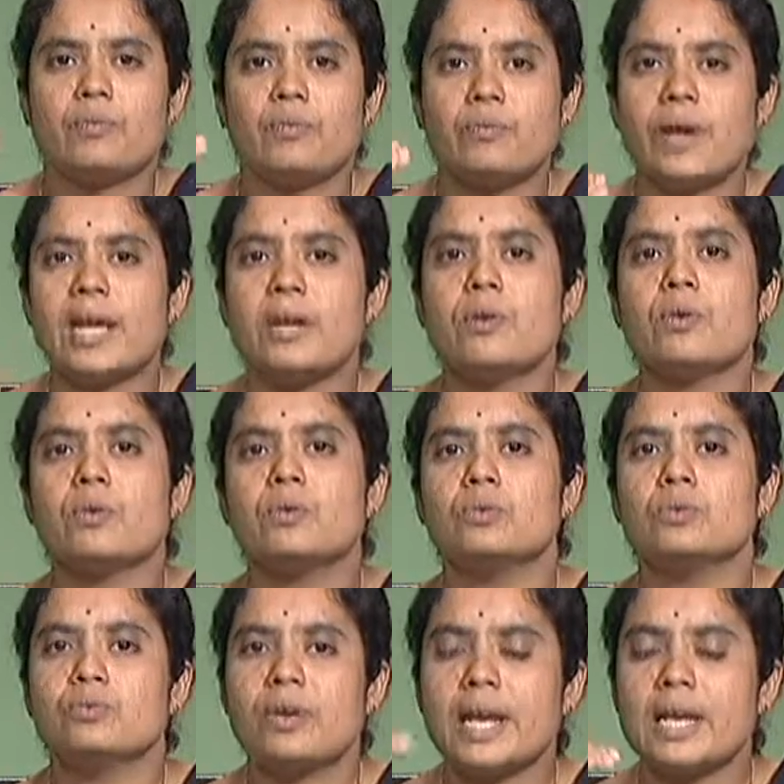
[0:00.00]

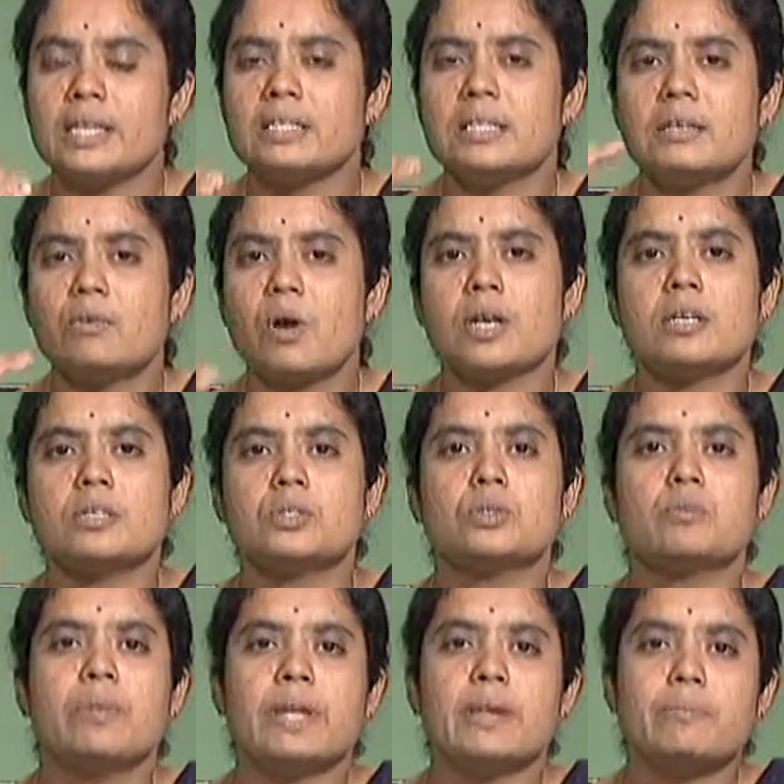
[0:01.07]
why the water
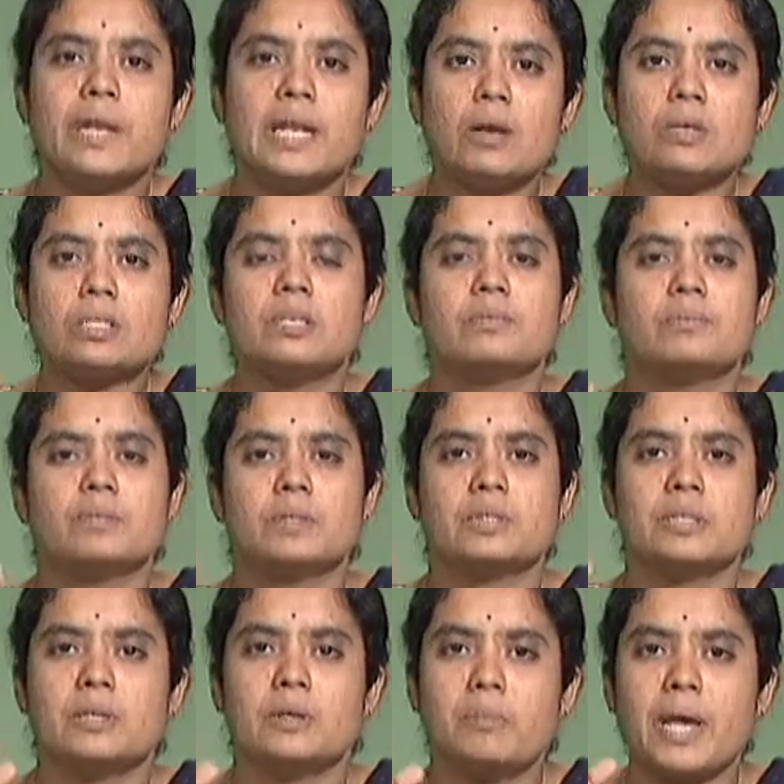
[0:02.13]
should be below
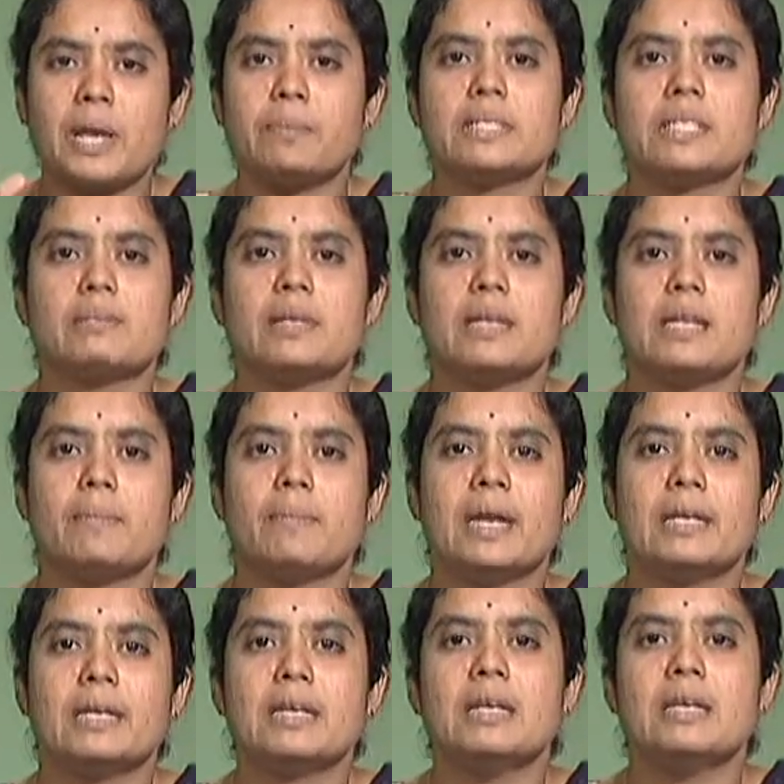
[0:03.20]
the permissible
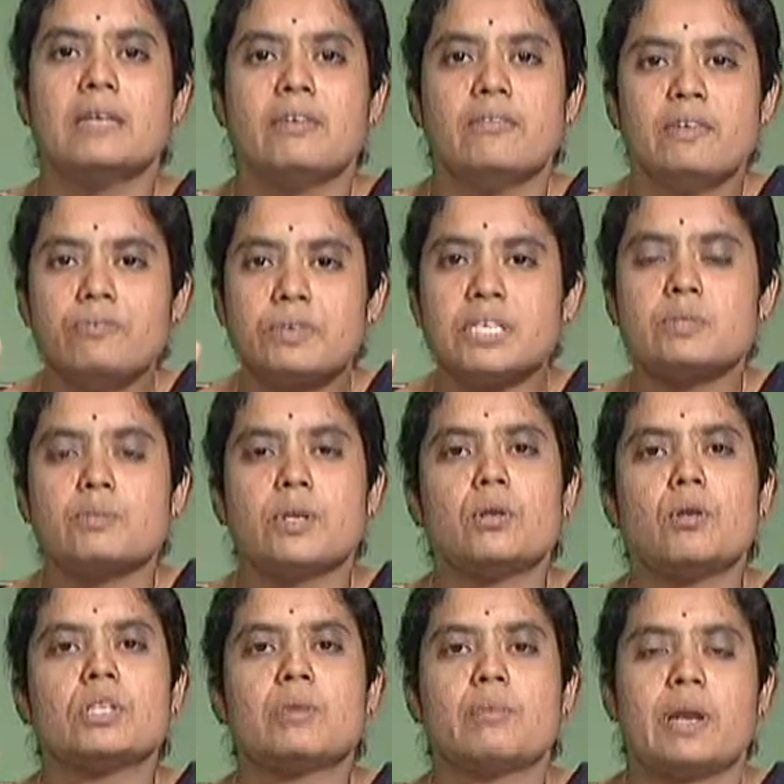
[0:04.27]
limit? If it is
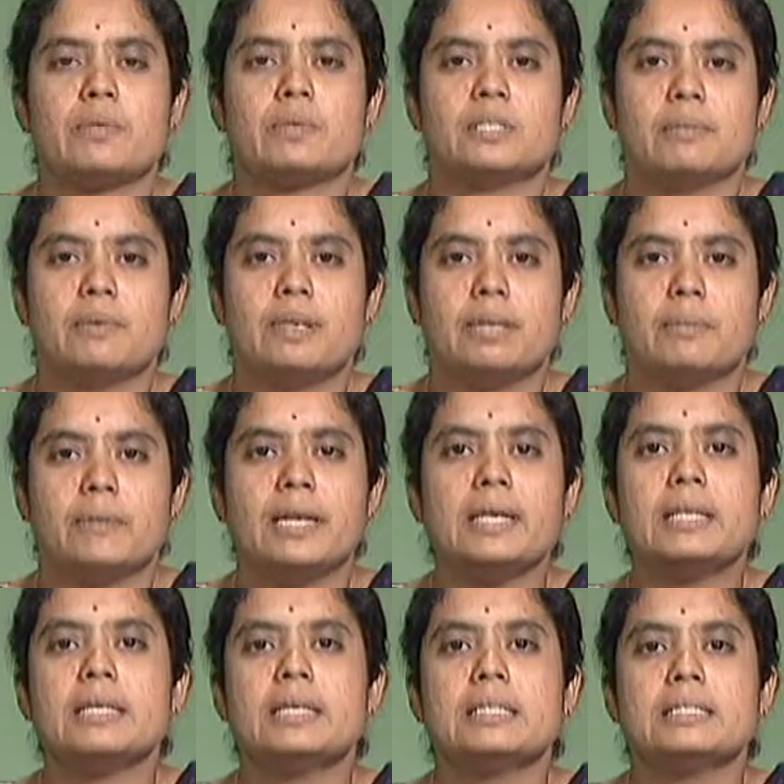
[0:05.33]
below the permissible
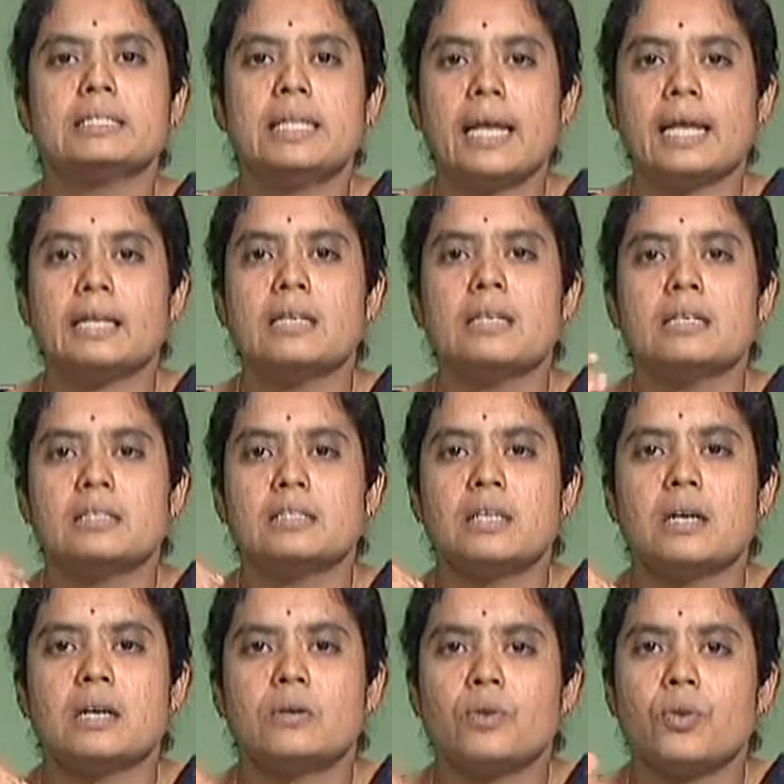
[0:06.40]
limit, then
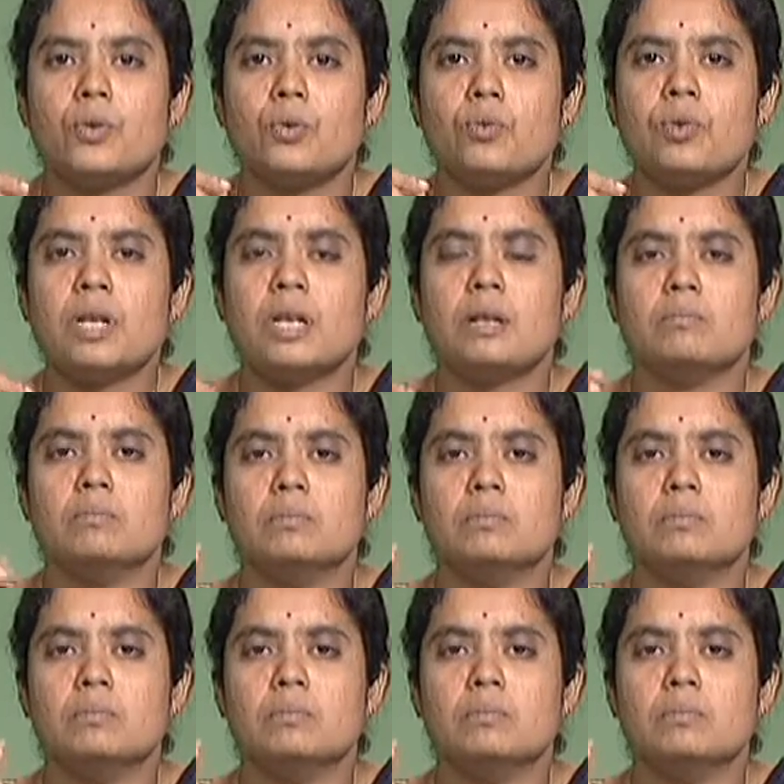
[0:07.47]
you will